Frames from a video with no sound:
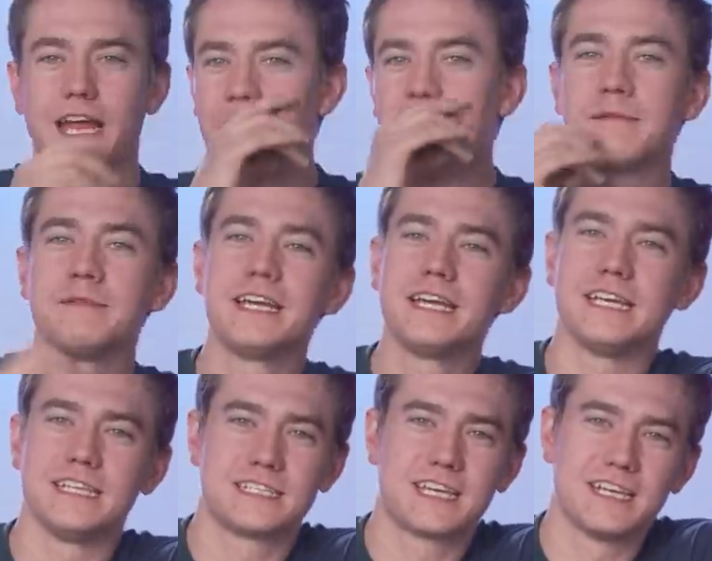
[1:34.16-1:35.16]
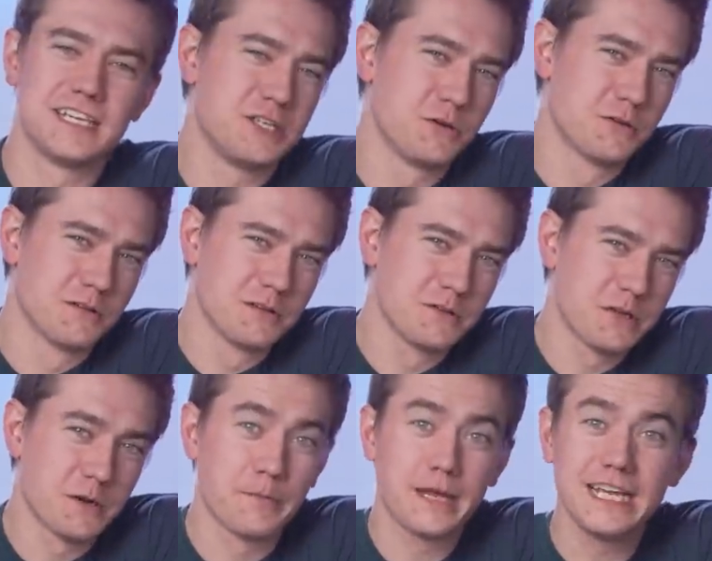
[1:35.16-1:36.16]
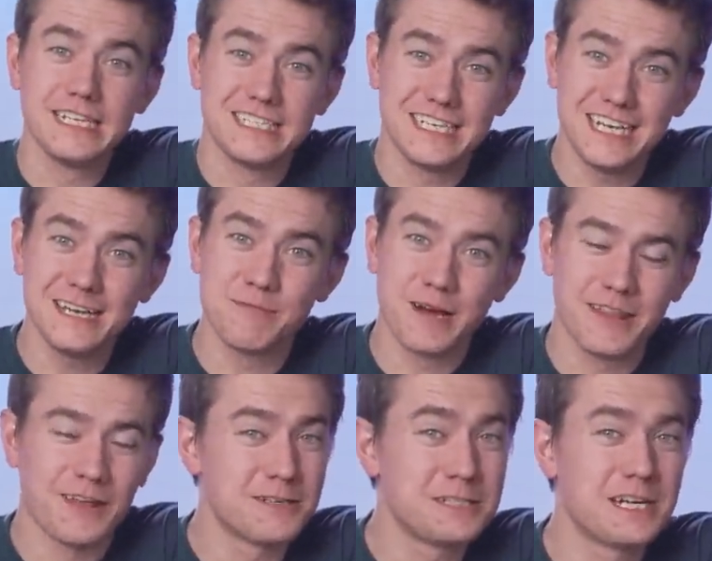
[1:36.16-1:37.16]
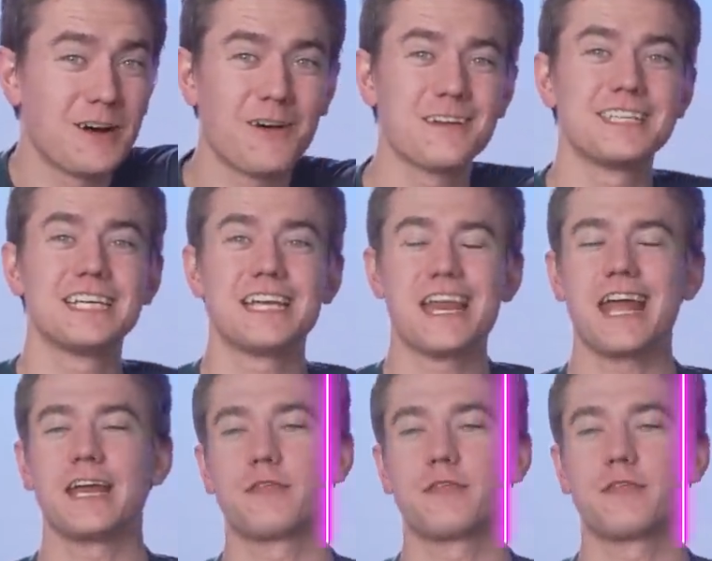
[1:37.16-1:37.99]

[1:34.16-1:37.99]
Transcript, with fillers: And AMD is going to doodaloo your PC by launching RDNA